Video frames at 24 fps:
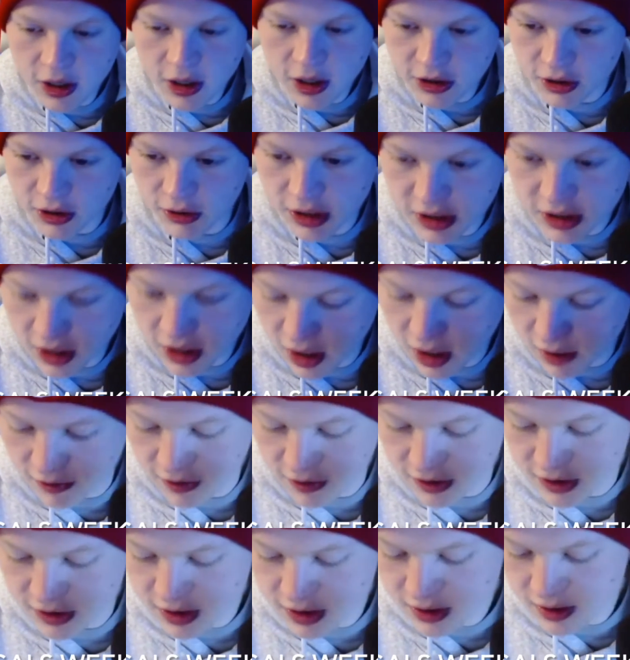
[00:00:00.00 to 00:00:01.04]
So this
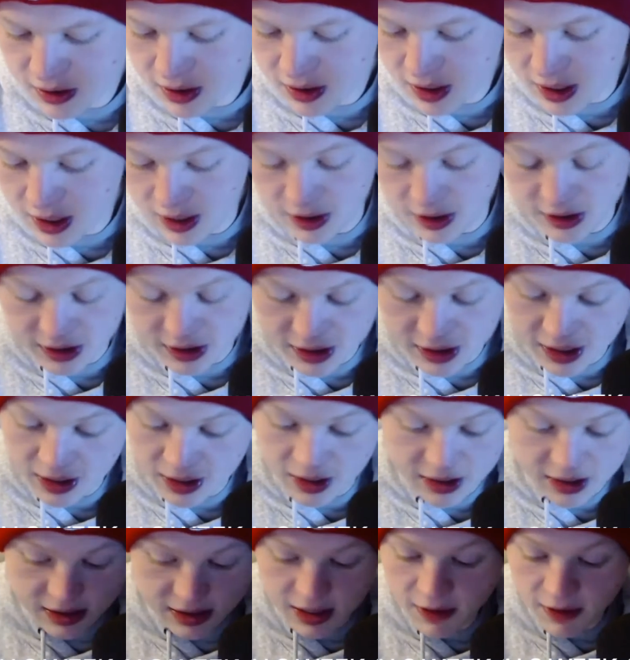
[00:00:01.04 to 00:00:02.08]
offense and this
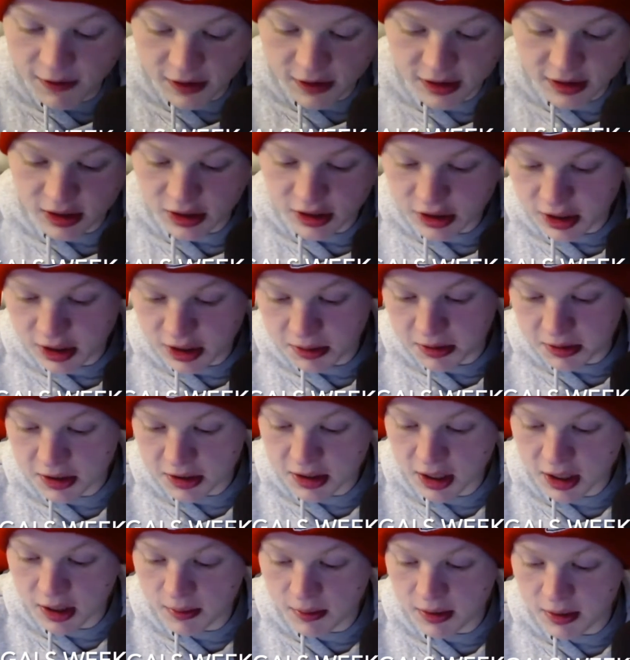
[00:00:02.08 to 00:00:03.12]
defense of the Chiefs is
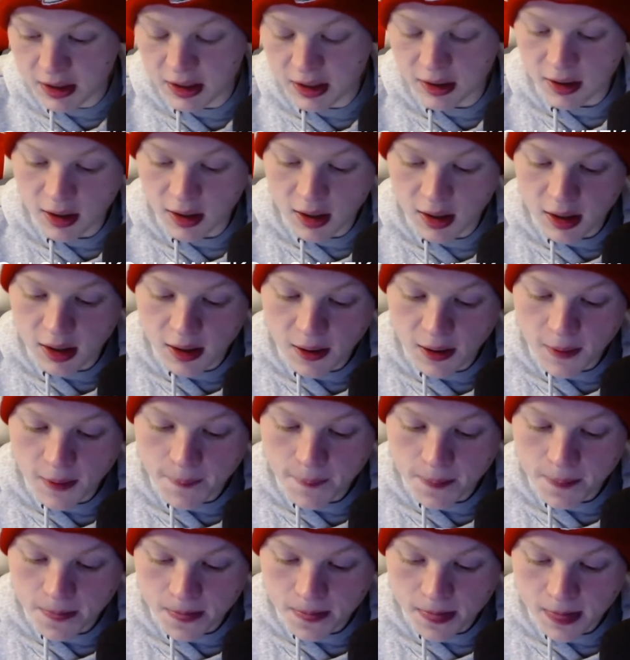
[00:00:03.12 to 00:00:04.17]
going to be
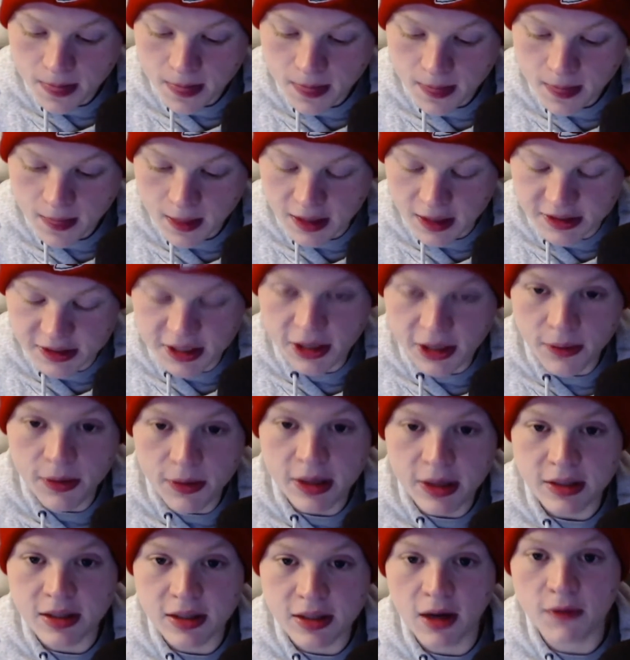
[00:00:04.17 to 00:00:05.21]

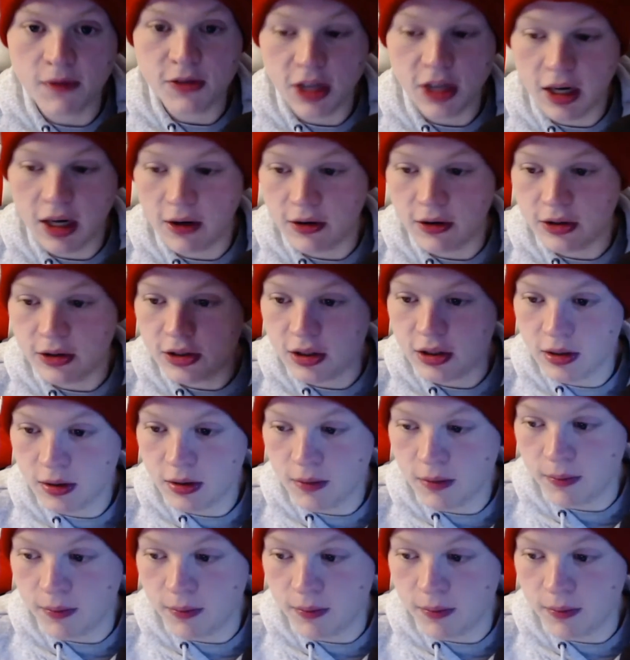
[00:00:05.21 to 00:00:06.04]
a tough challenge.